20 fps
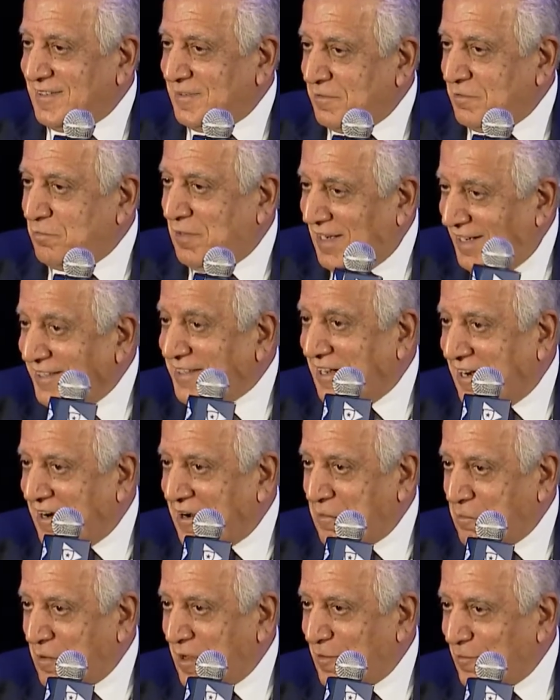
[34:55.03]
military
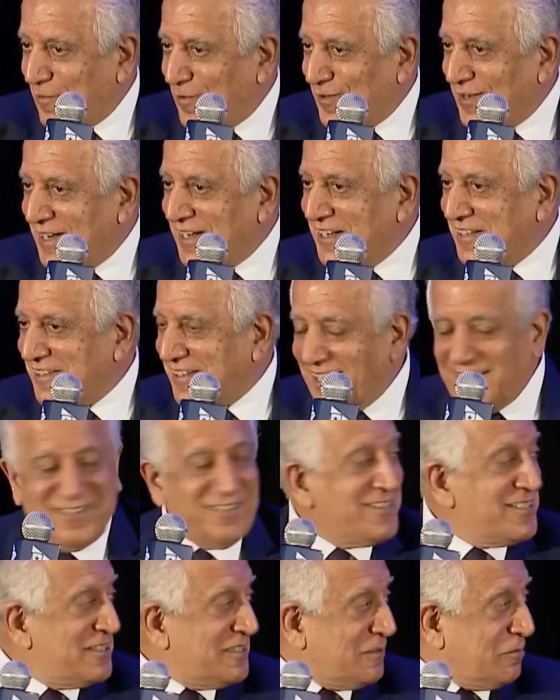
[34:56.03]
people and
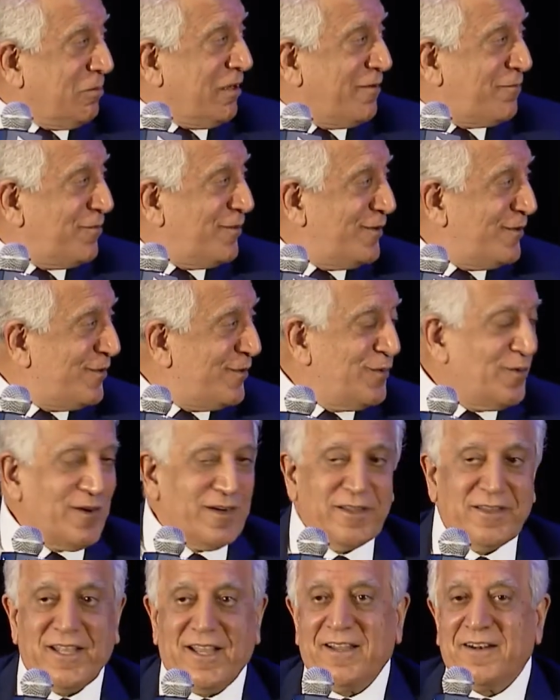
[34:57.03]
intelligence people who were
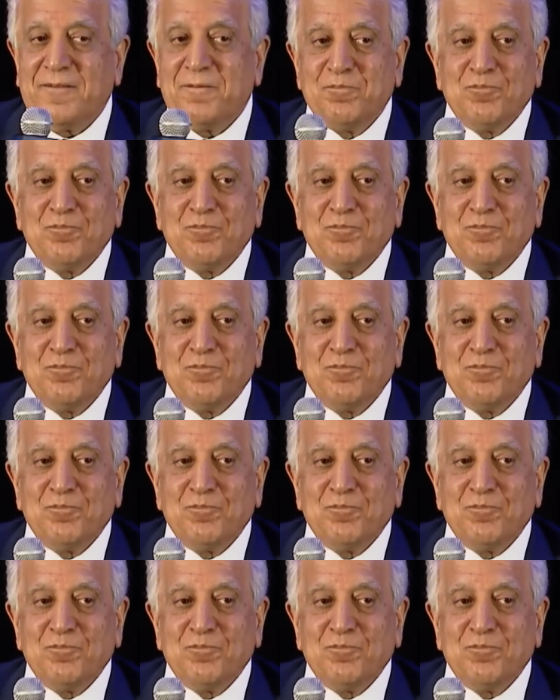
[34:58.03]
there.